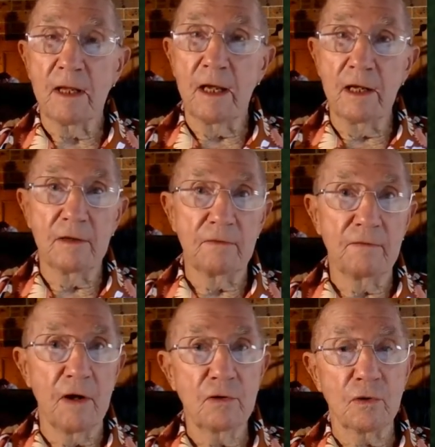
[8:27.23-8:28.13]
In
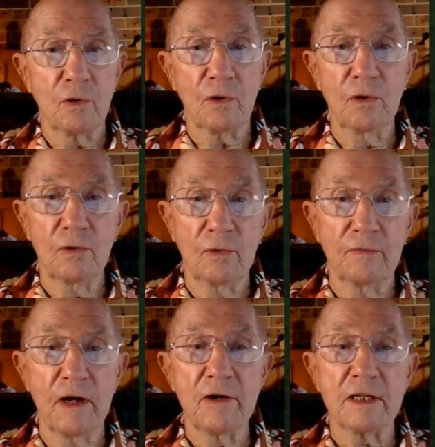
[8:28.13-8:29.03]
folklore or
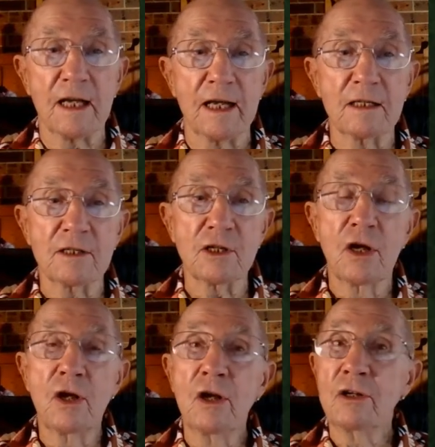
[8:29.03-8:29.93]
fairy tales,
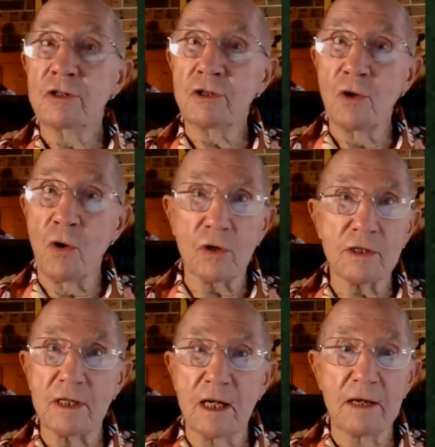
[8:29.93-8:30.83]
storks
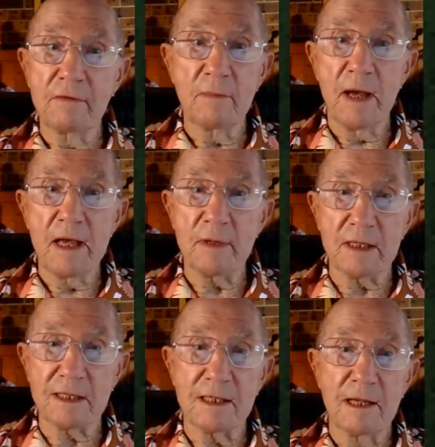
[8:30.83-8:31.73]
deliver
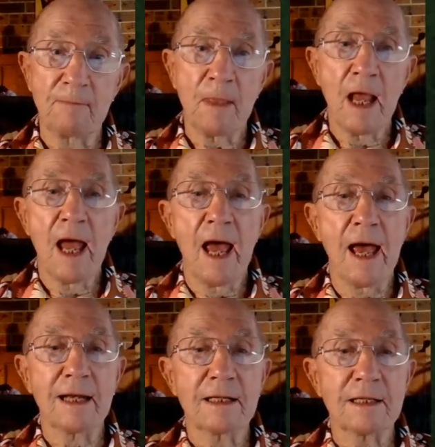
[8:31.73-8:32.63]
babies,
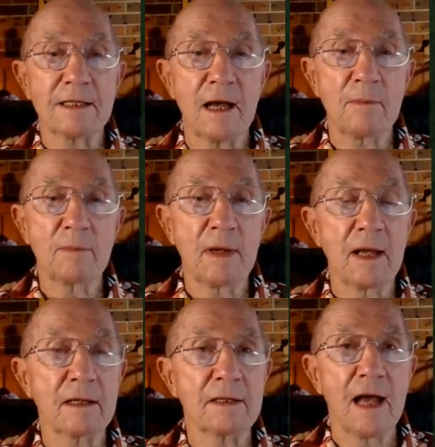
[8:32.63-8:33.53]
and some
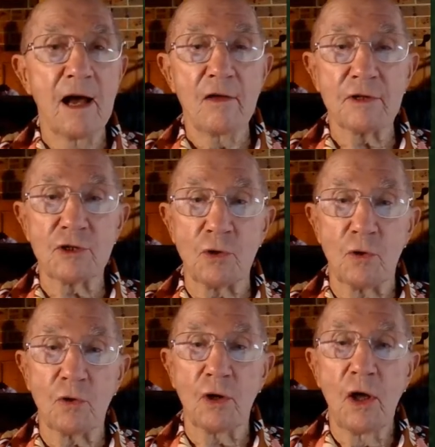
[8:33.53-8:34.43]
endow the
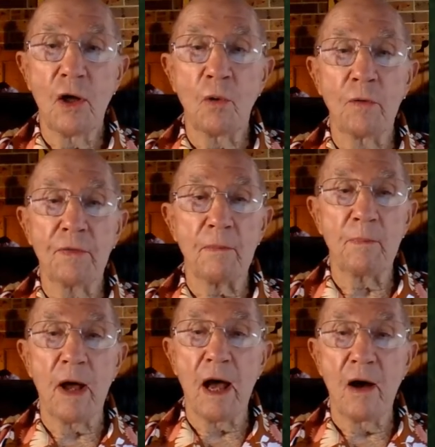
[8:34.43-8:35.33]
stork with the
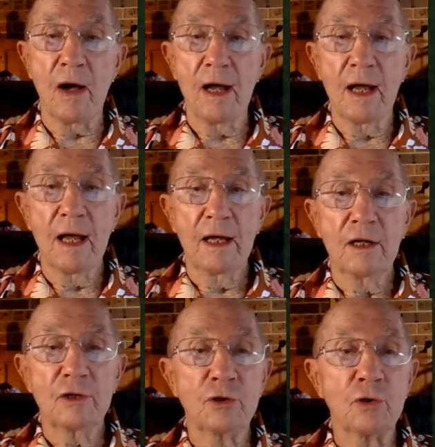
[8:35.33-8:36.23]
power
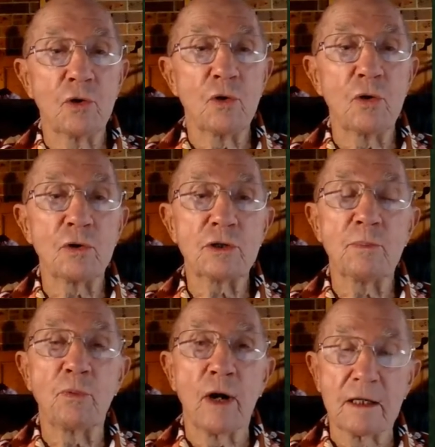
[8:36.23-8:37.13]
to cause
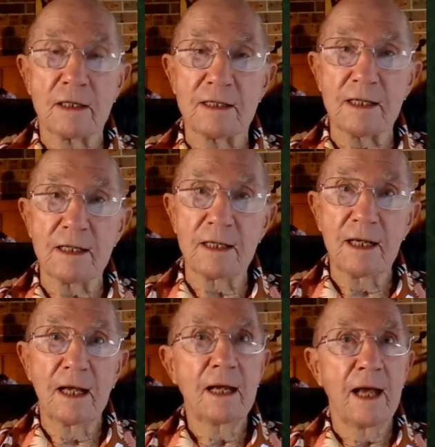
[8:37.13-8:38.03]
pregnancy
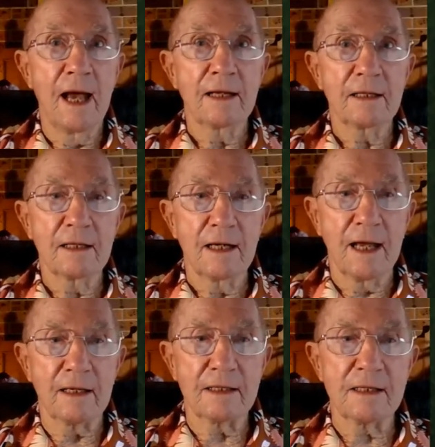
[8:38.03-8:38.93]
at a
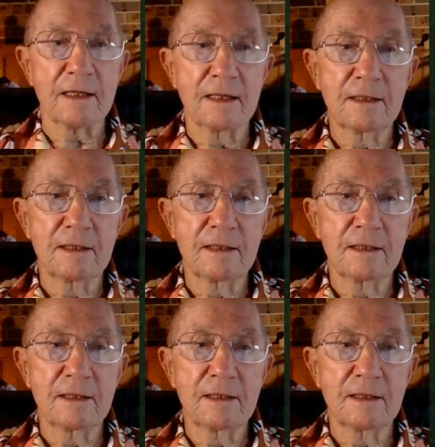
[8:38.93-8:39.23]
glance.